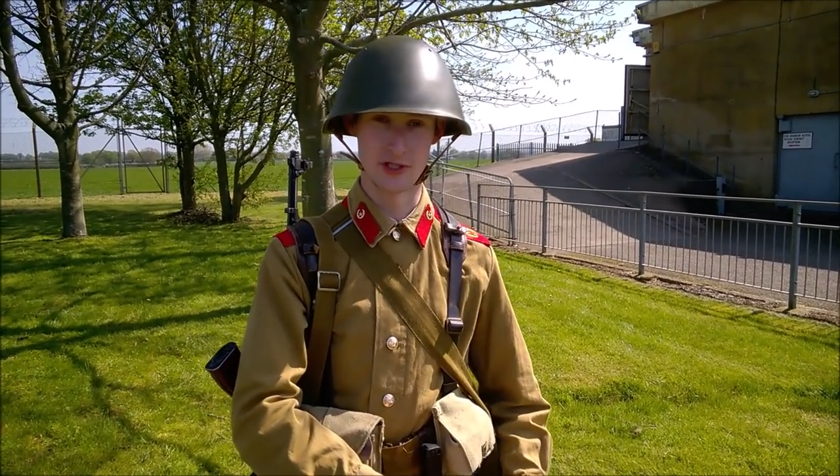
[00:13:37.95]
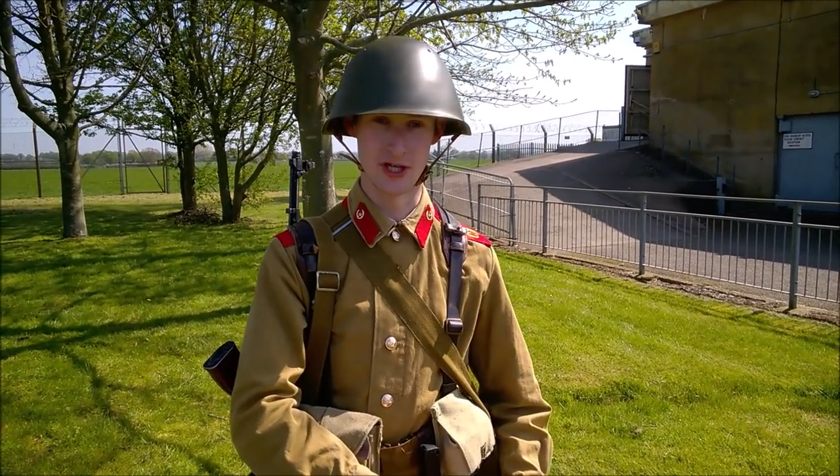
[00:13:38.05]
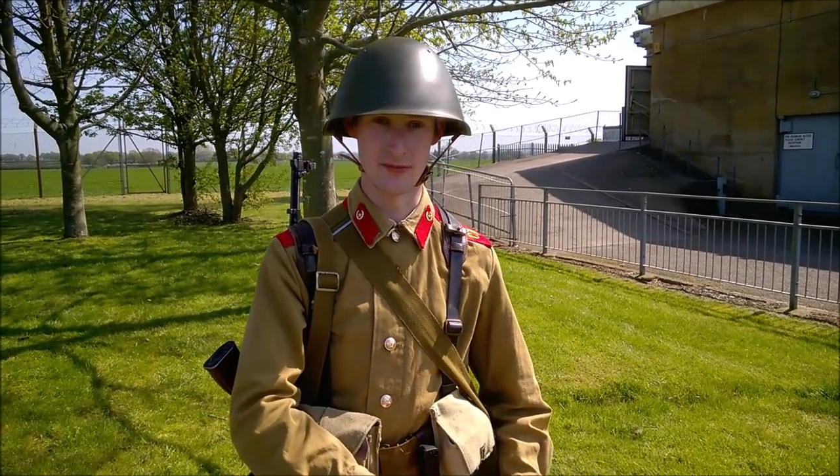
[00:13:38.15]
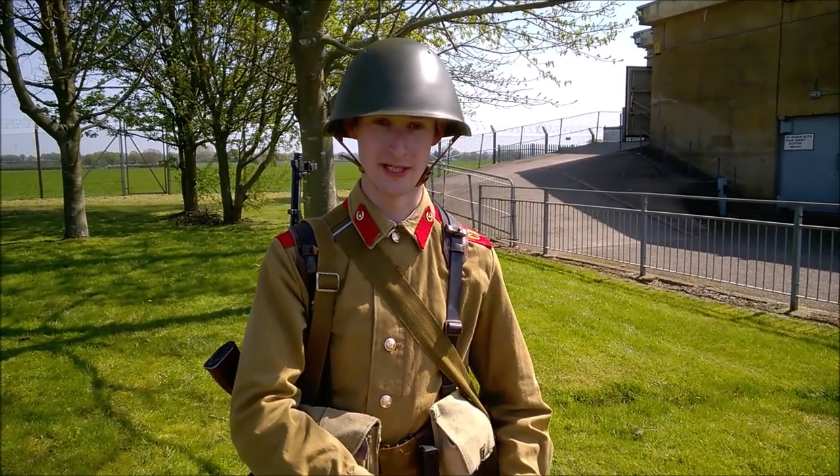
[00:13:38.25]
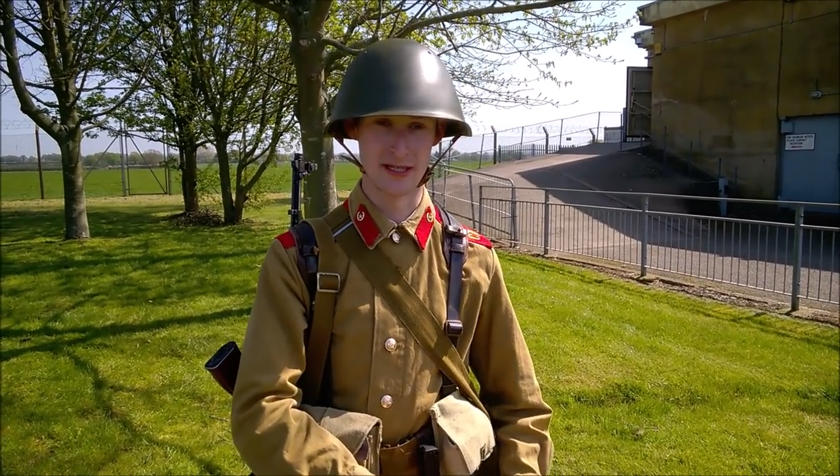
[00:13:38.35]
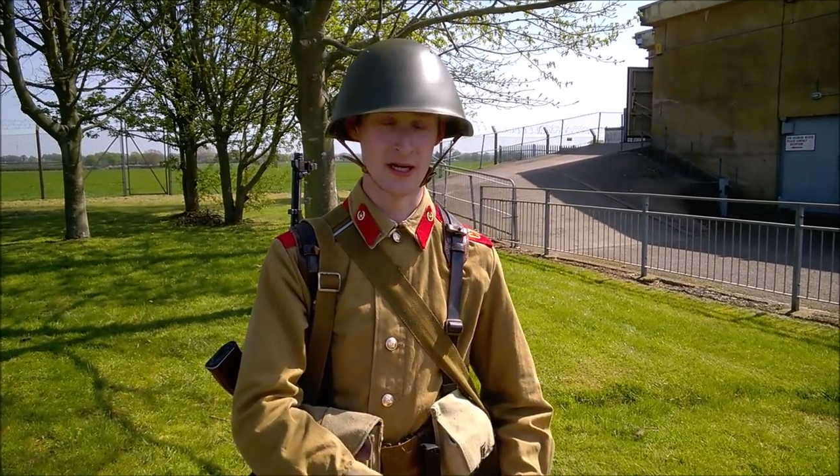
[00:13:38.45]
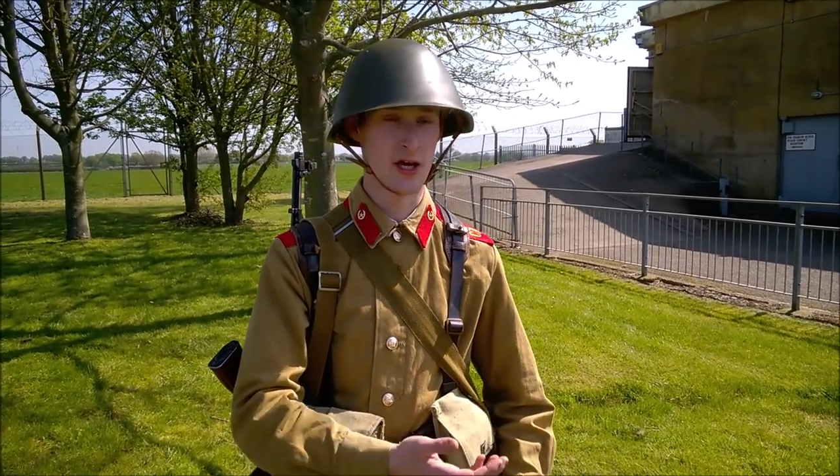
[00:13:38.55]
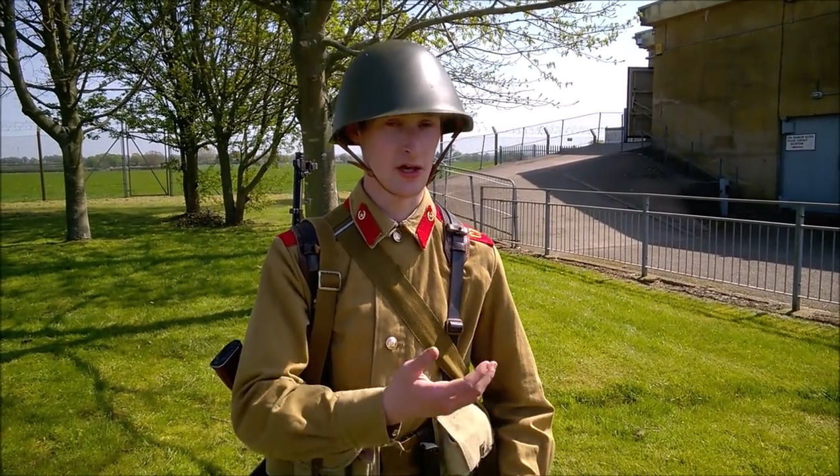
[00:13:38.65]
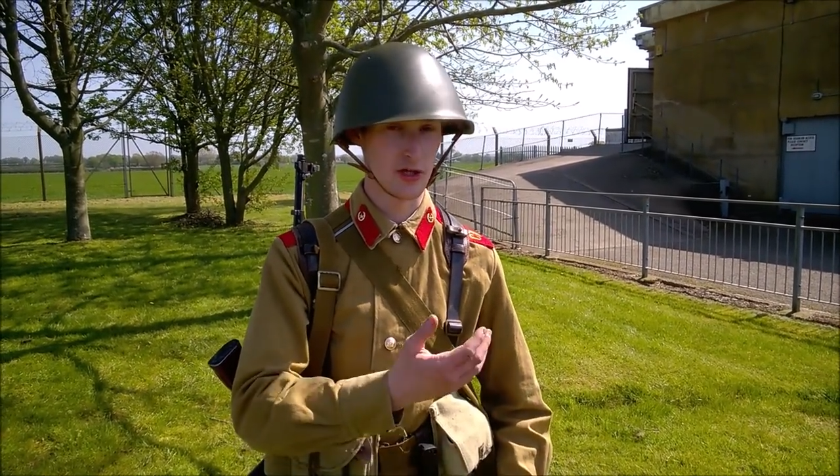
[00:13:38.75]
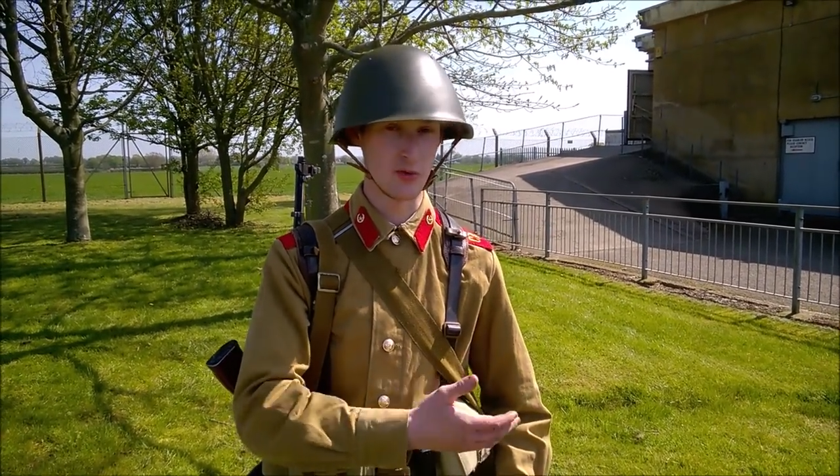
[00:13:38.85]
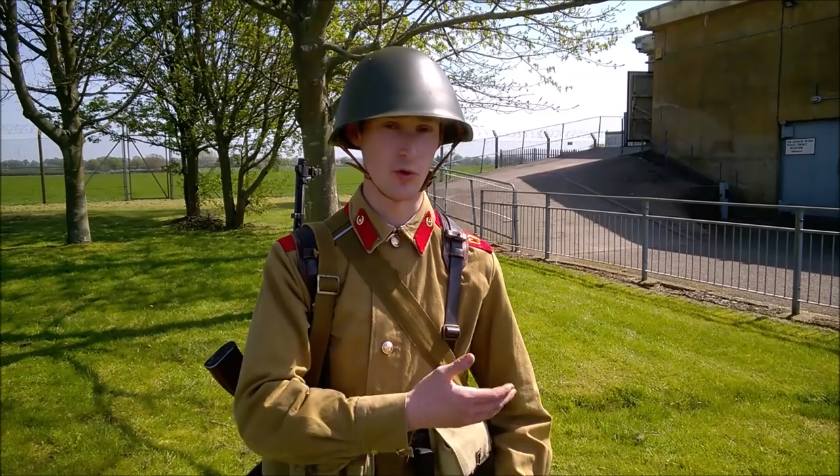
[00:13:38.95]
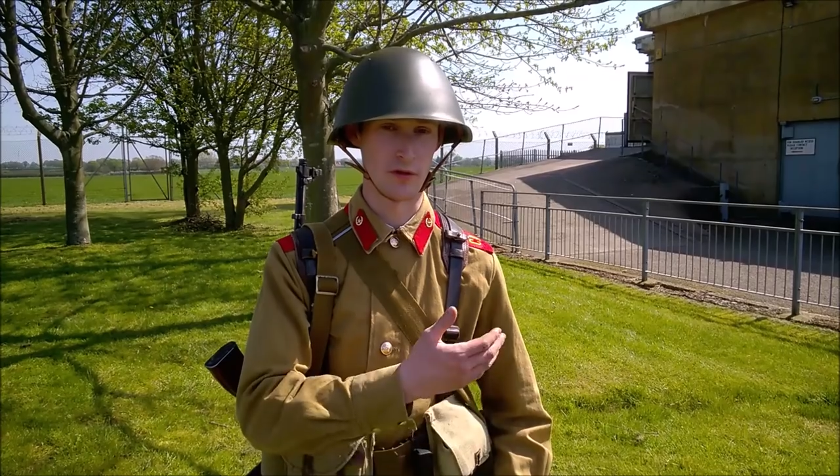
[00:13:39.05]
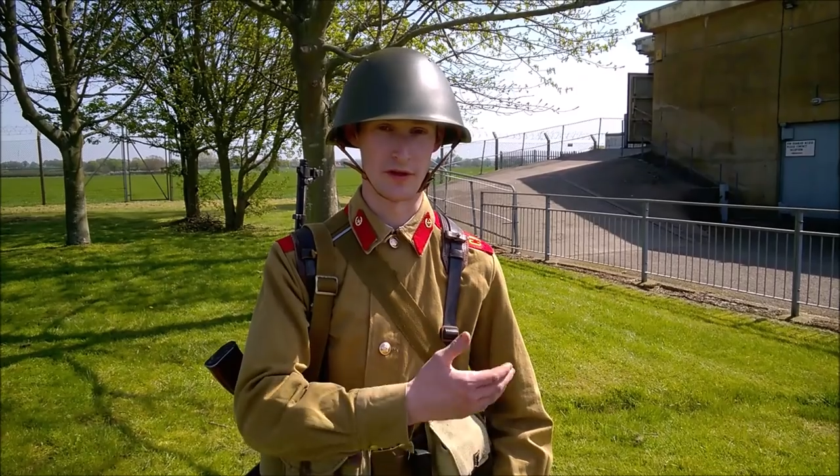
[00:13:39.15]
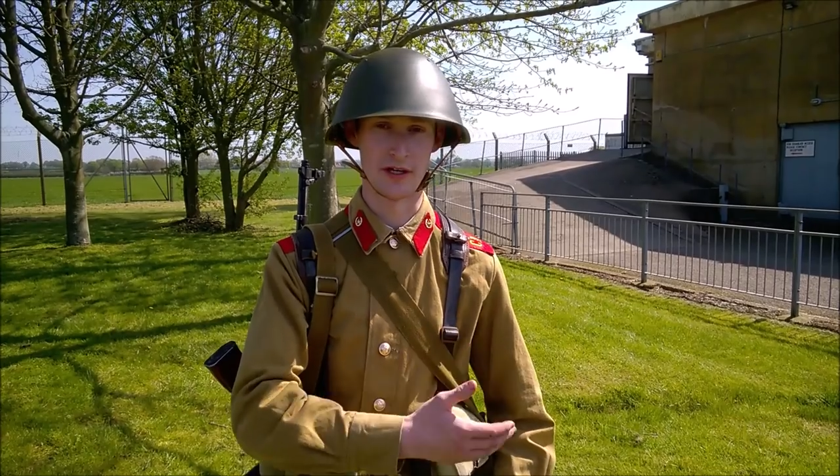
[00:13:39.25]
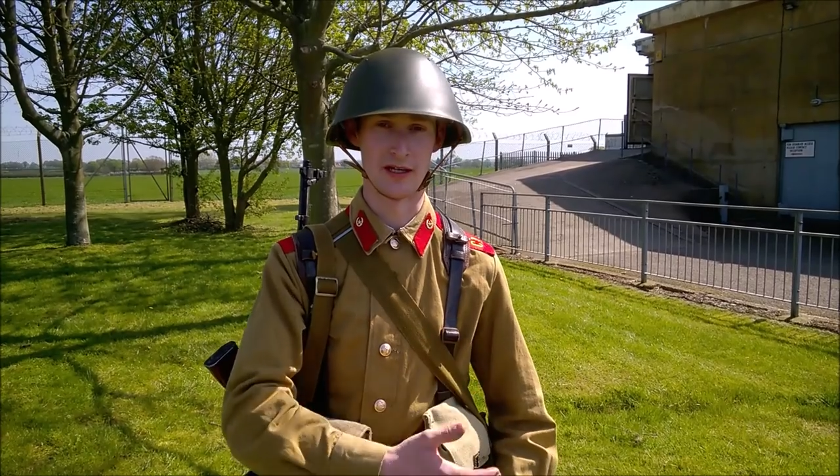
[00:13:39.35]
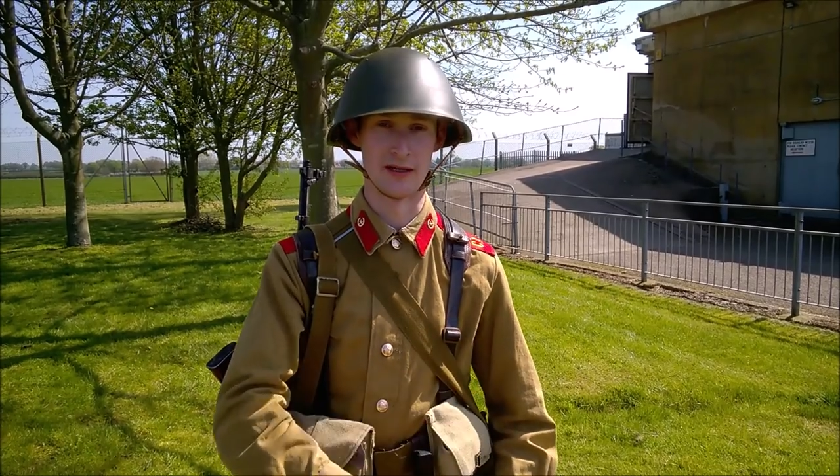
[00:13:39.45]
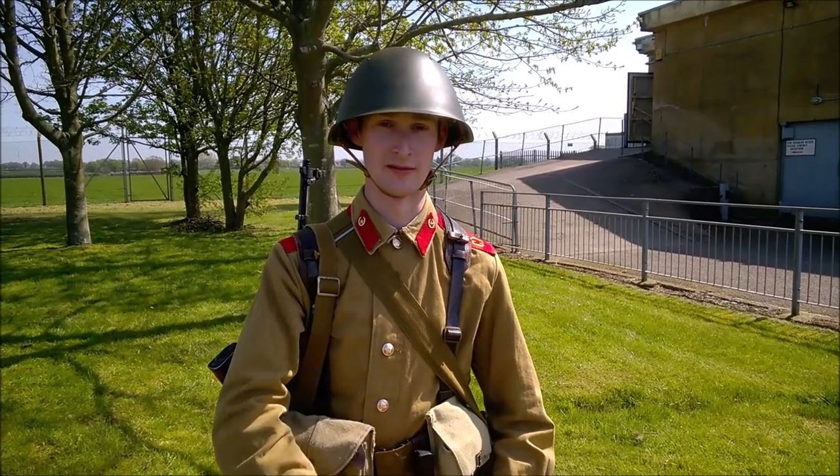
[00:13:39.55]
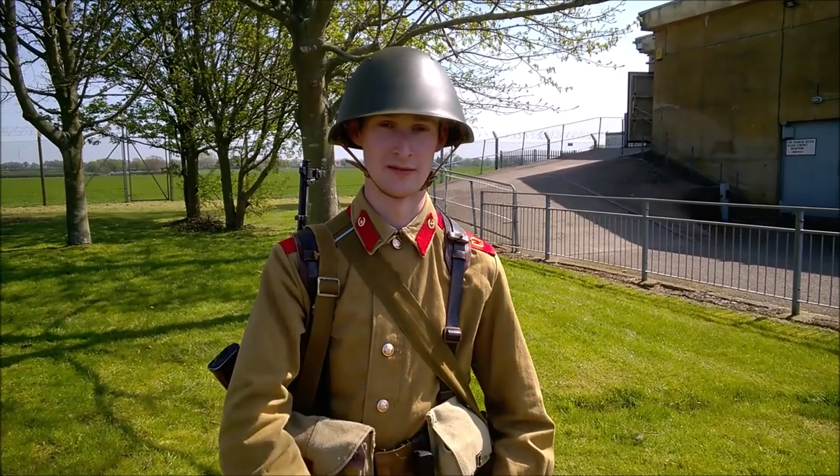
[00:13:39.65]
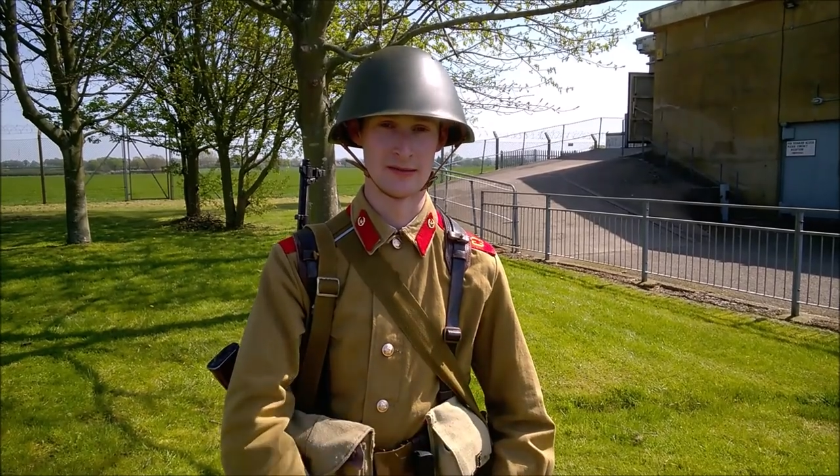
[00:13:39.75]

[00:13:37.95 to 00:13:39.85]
Germany, you want the colour.